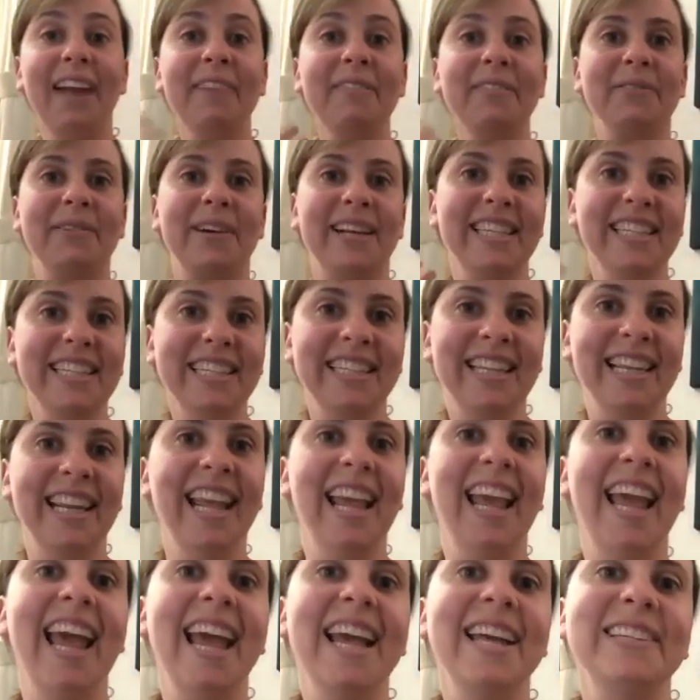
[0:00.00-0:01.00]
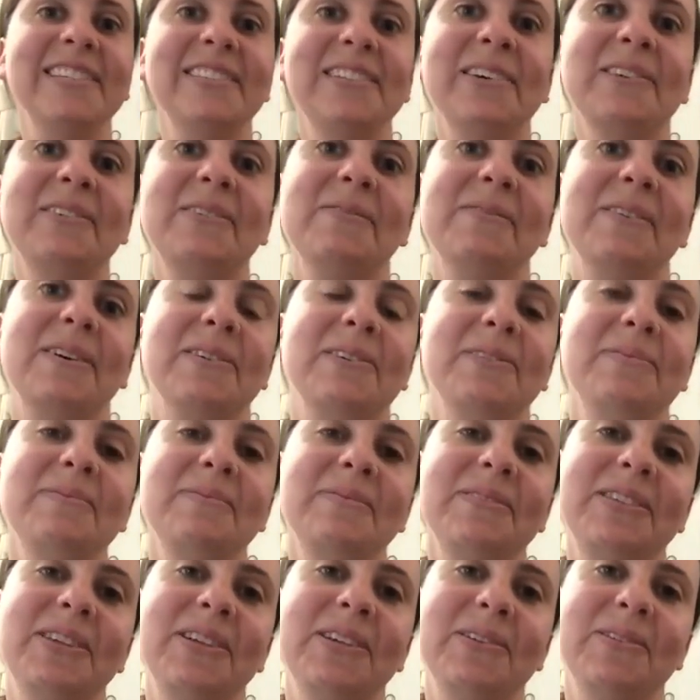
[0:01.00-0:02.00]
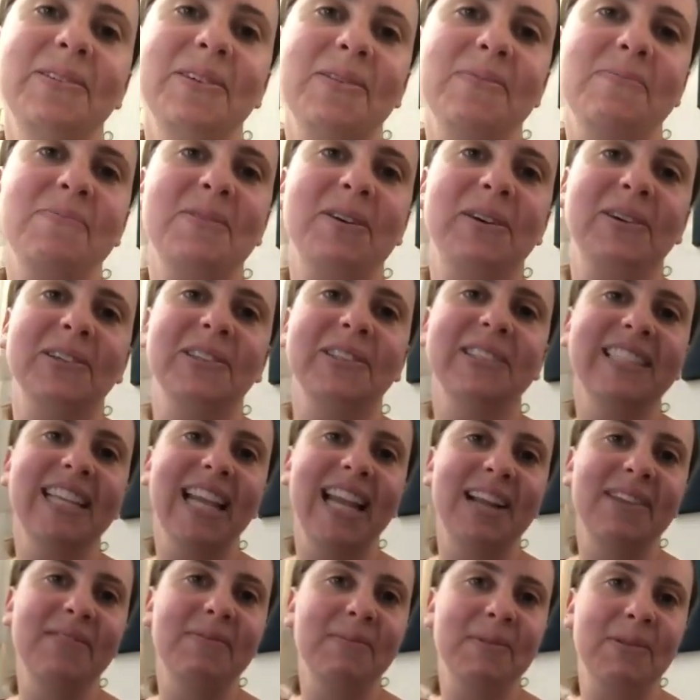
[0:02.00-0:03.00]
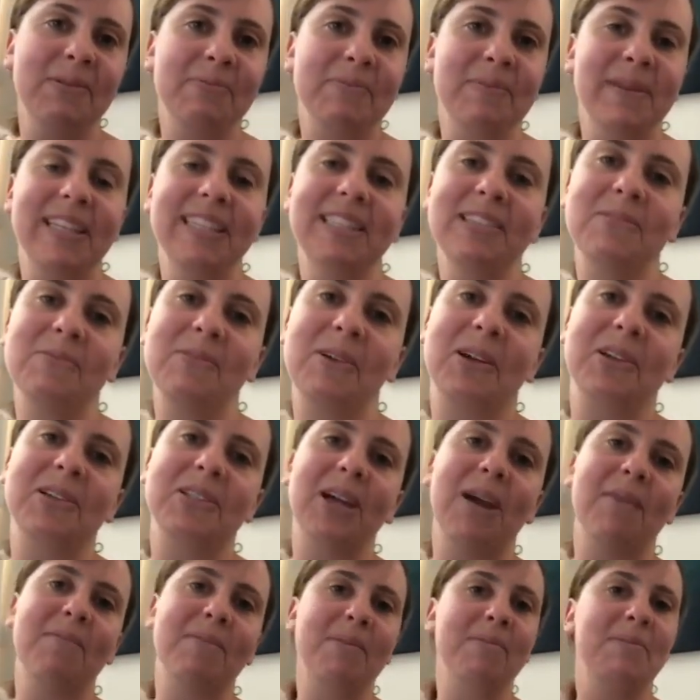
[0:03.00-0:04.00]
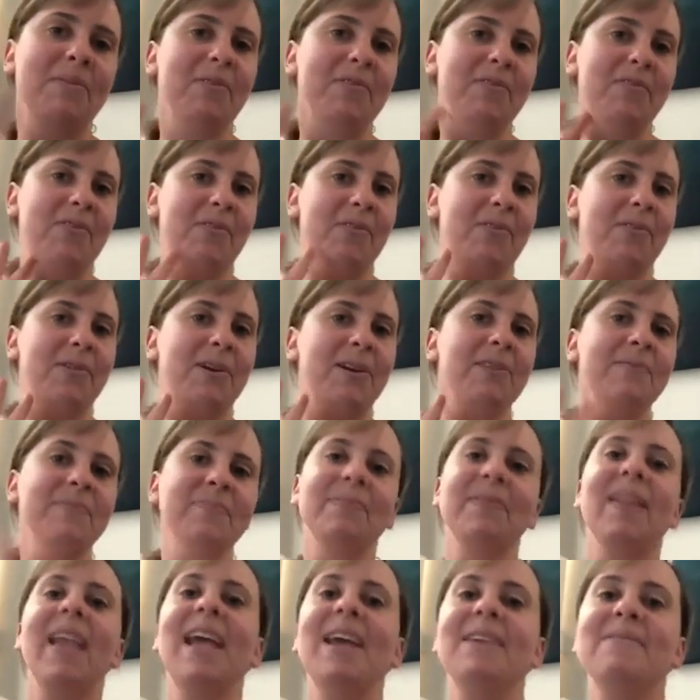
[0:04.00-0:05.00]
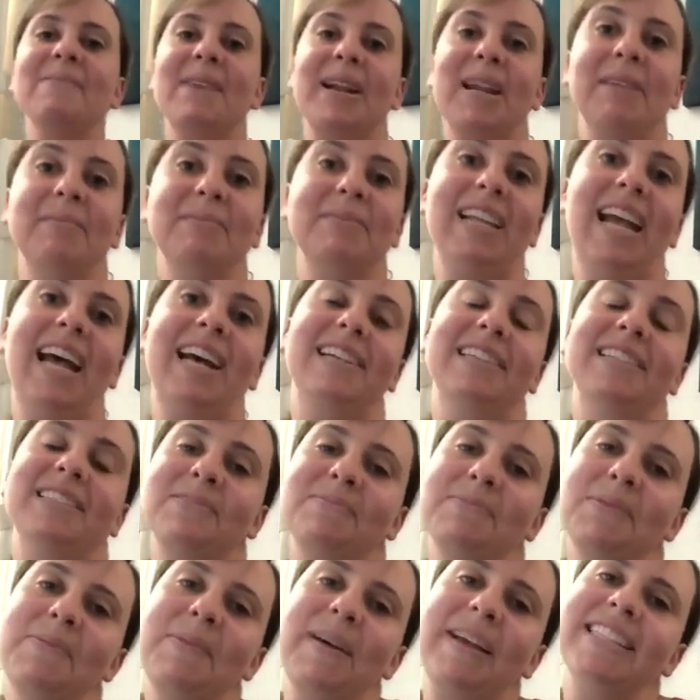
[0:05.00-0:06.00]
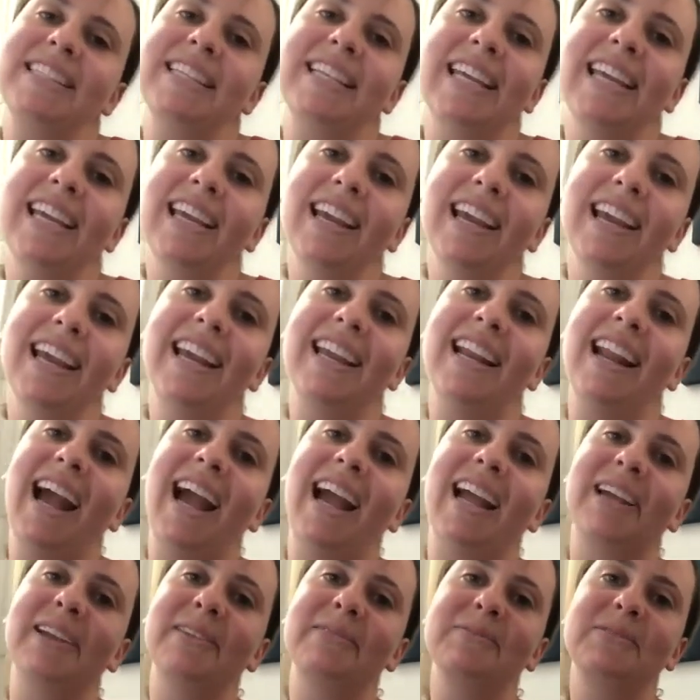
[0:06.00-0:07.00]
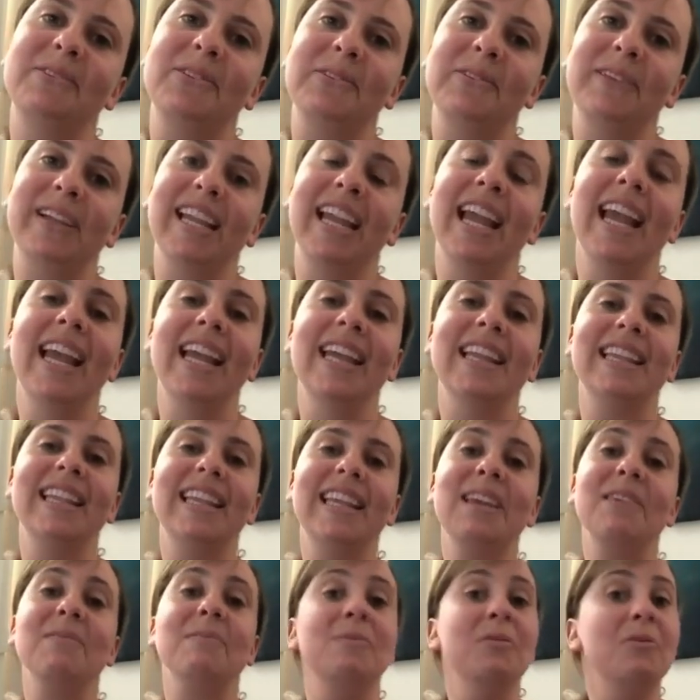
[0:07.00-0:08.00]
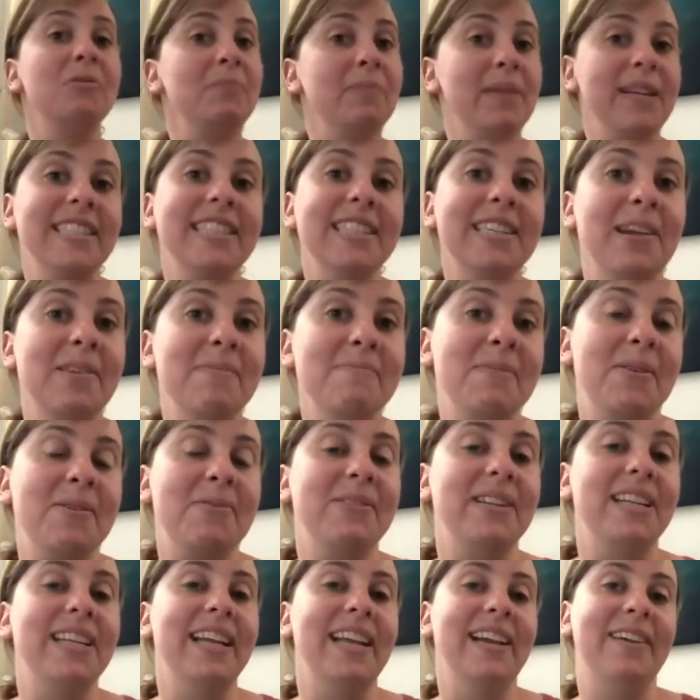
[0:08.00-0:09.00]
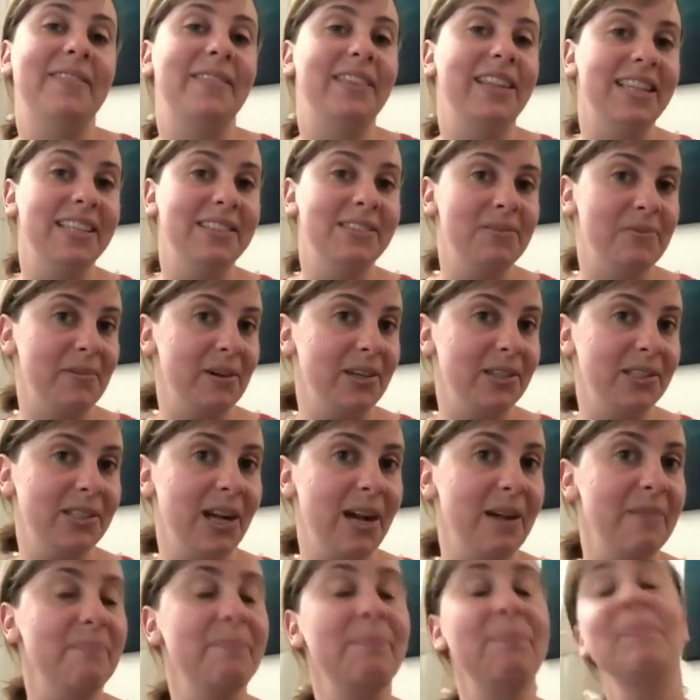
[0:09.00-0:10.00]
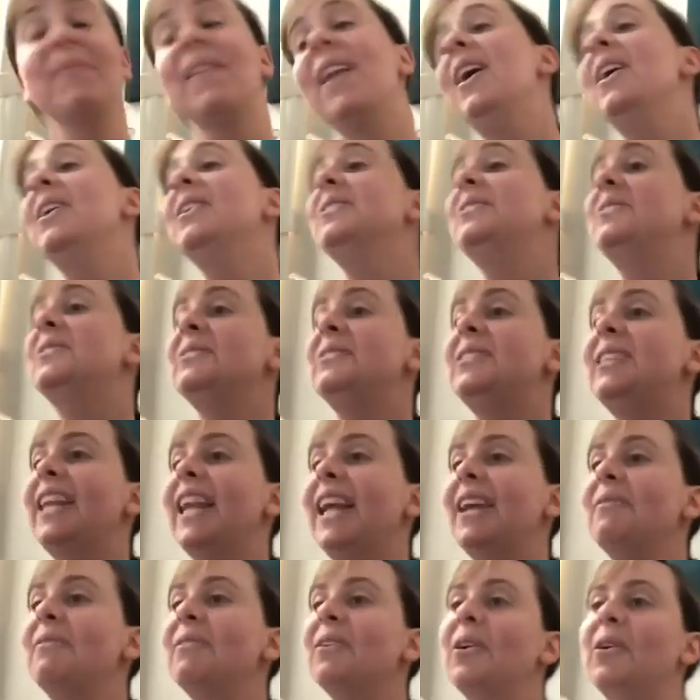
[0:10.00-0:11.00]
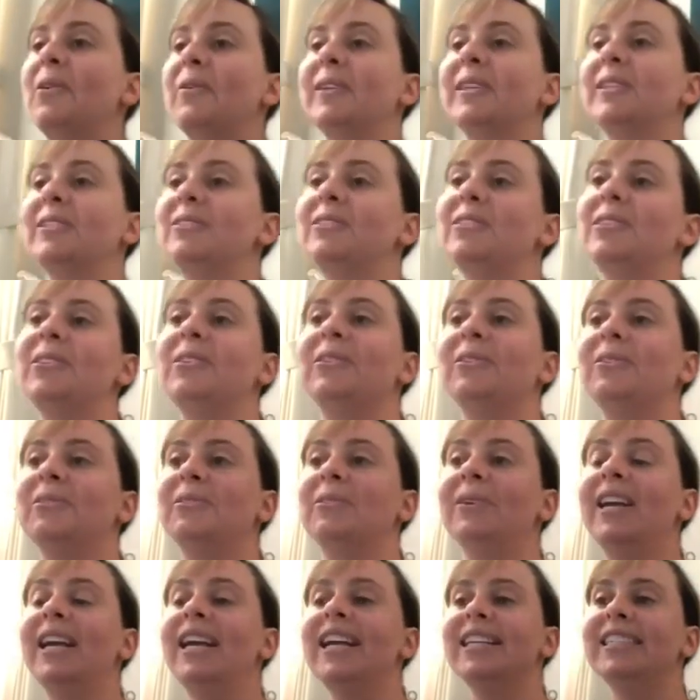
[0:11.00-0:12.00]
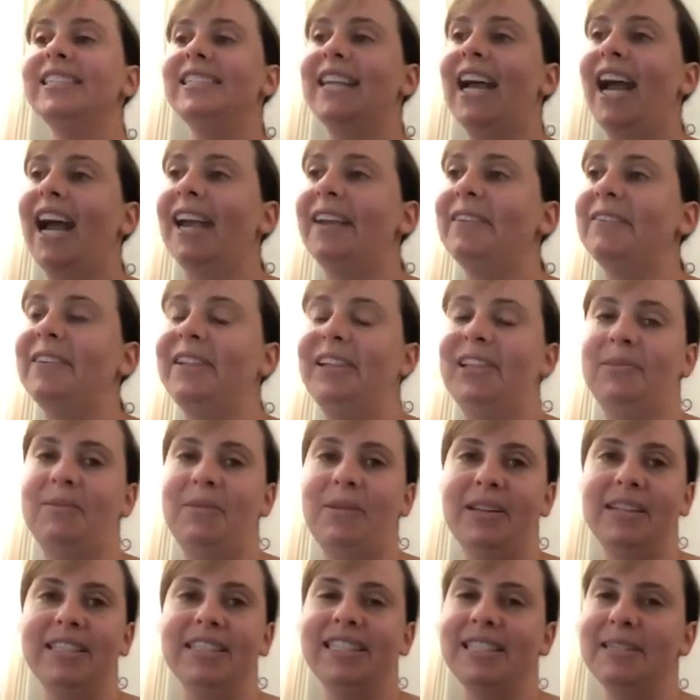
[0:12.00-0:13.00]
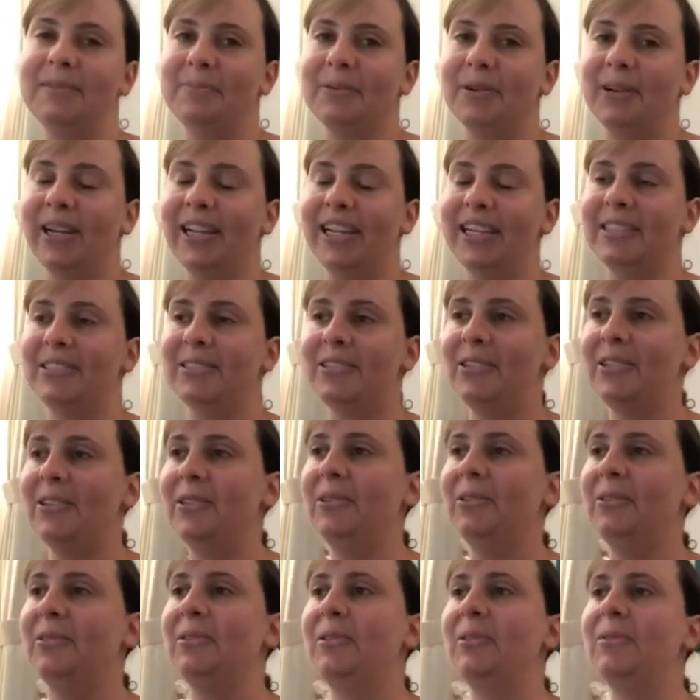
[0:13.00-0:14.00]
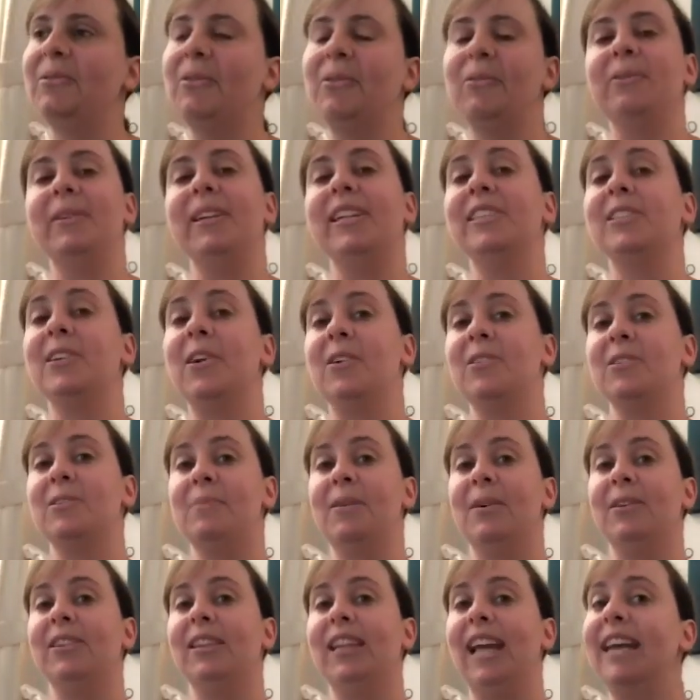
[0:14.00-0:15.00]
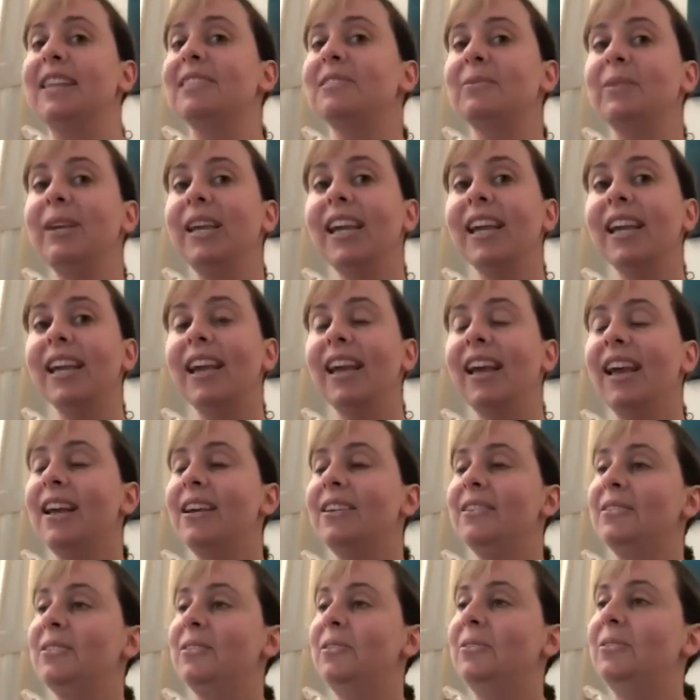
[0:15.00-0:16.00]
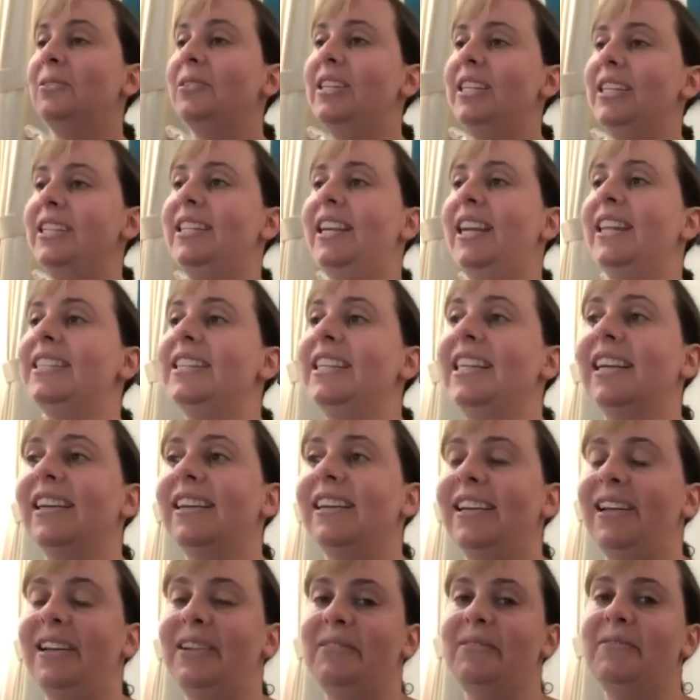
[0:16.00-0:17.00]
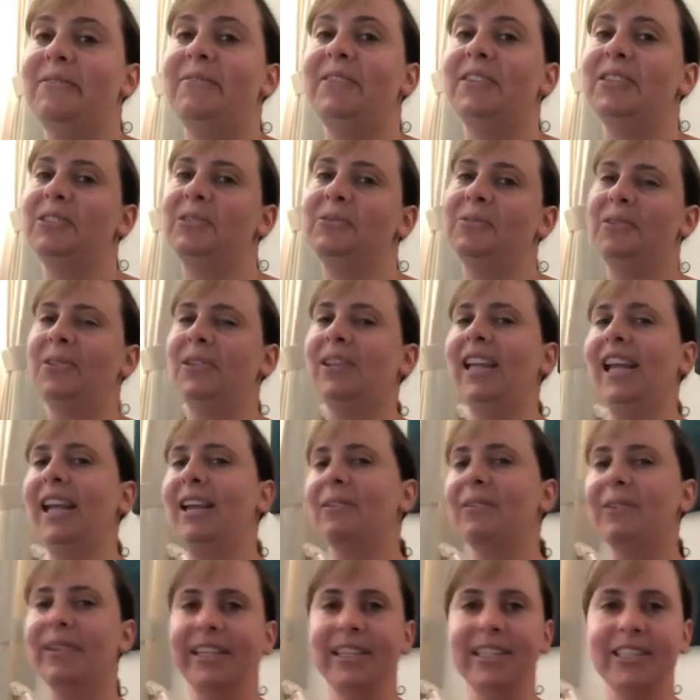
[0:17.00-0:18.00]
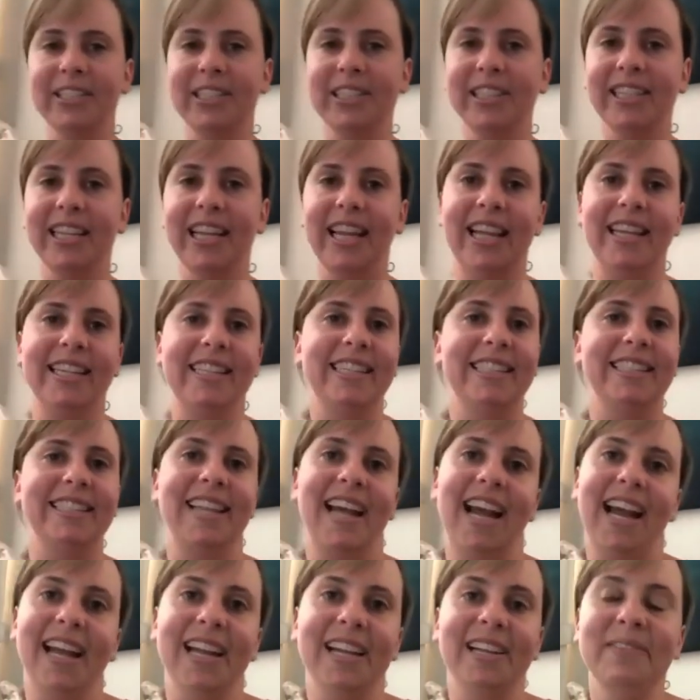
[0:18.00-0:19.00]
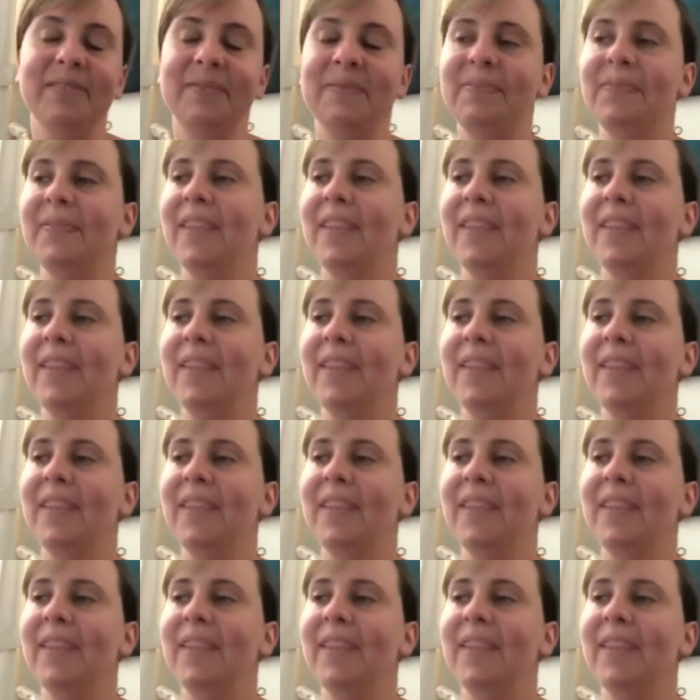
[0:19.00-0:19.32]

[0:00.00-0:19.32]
everyone. So welcome to Murals and Movement workshop number 4. My name is Allison Popesky and I am doing the movement component of this workshop. So today we're going to dive a little bit deeper into what we talked about last week. So this idea of visual language and design.